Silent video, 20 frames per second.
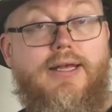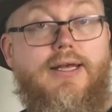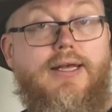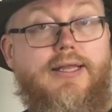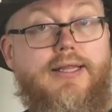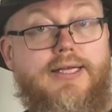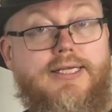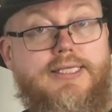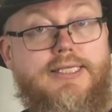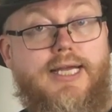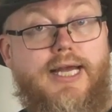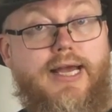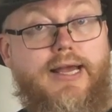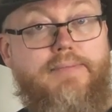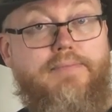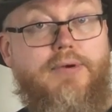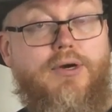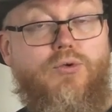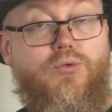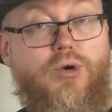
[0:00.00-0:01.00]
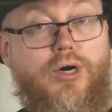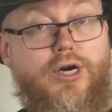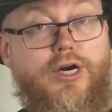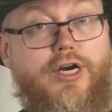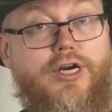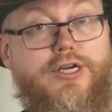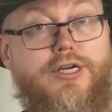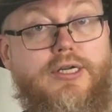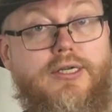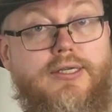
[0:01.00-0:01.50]
The same
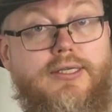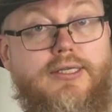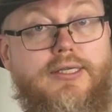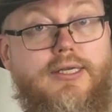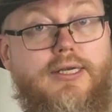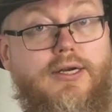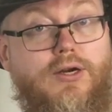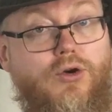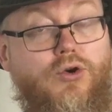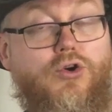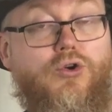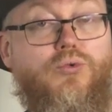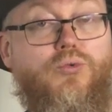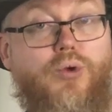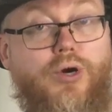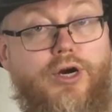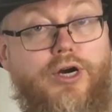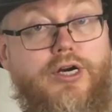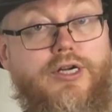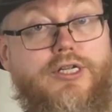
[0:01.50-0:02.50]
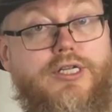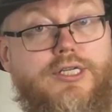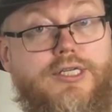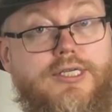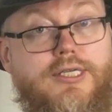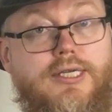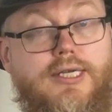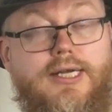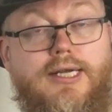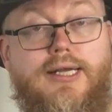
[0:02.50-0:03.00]
word or
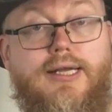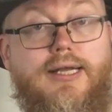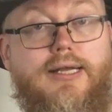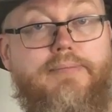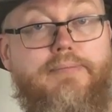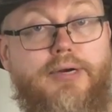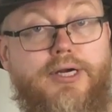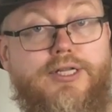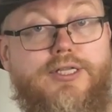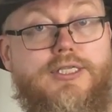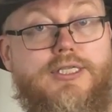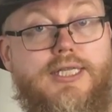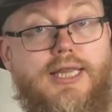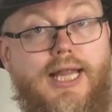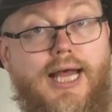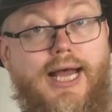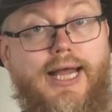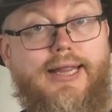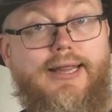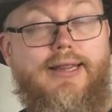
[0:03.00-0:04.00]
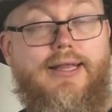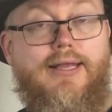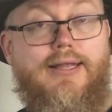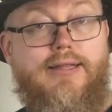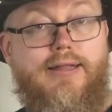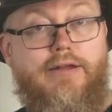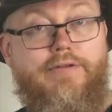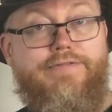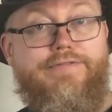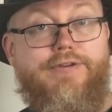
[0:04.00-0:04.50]
words, but slightly
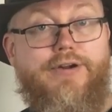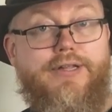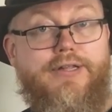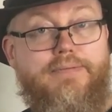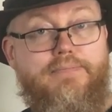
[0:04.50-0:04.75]
different